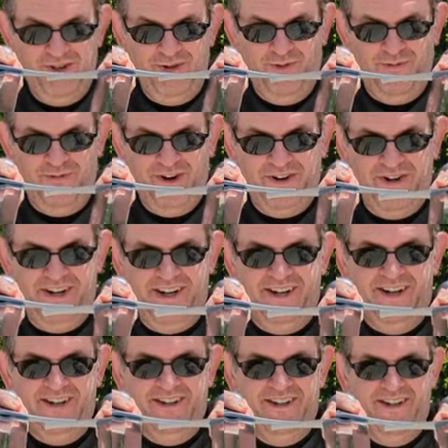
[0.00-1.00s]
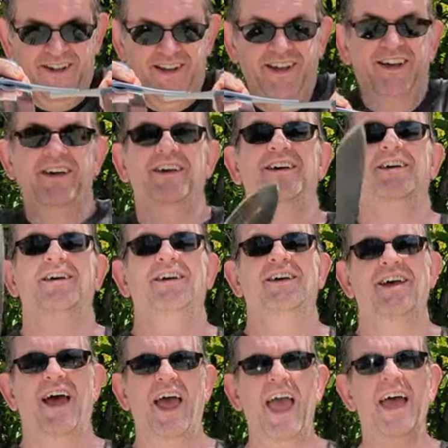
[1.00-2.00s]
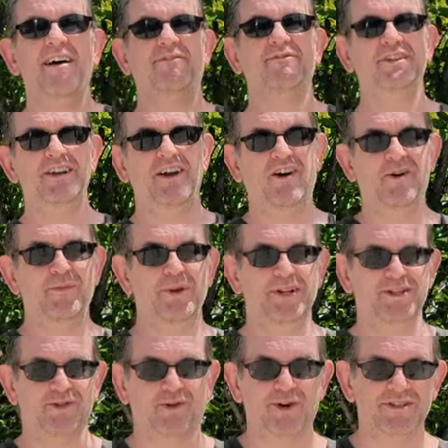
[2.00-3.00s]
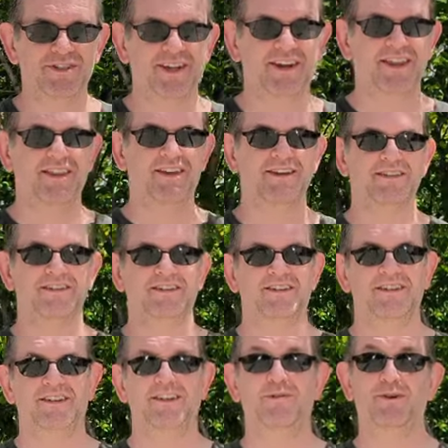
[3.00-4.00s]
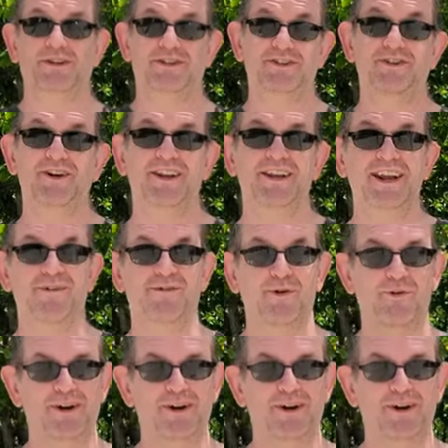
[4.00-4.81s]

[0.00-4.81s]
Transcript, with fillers: very hefty arming swords like this. You would certainly never want